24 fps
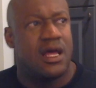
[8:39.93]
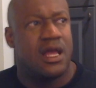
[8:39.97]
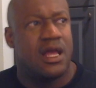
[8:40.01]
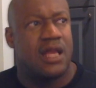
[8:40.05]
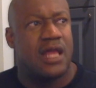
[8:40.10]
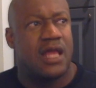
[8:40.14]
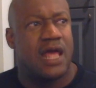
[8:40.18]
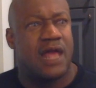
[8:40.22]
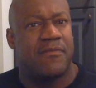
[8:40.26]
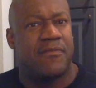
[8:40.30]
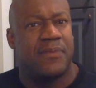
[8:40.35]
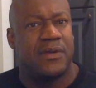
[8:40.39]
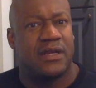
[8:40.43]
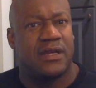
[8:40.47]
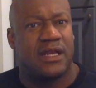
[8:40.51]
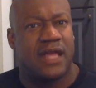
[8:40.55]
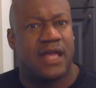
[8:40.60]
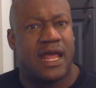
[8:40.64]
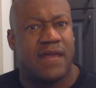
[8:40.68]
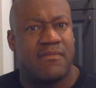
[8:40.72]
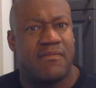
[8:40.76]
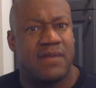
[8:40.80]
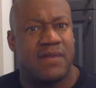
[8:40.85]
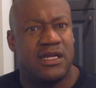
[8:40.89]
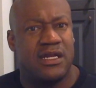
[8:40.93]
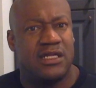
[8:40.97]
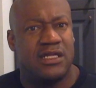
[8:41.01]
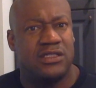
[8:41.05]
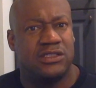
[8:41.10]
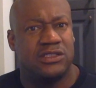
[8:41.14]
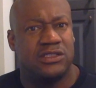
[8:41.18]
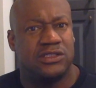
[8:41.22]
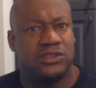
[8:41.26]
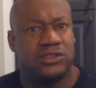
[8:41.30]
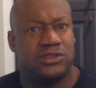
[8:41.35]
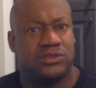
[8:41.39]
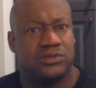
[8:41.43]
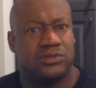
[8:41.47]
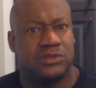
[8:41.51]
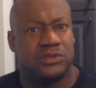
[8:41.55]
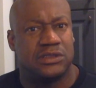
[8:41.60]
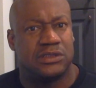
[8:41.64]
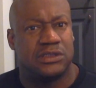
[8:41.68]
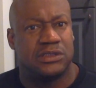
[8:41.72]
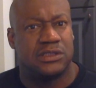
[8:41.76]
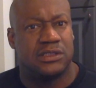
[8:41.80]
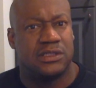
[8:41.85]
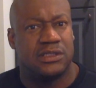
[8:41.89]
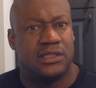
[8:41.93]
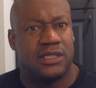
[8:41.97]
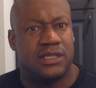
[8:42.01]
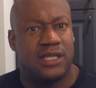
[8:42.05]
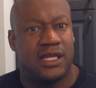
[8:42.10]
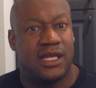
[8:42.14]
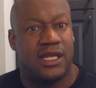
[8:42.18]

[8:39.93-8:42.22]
putting a lot of money into these units.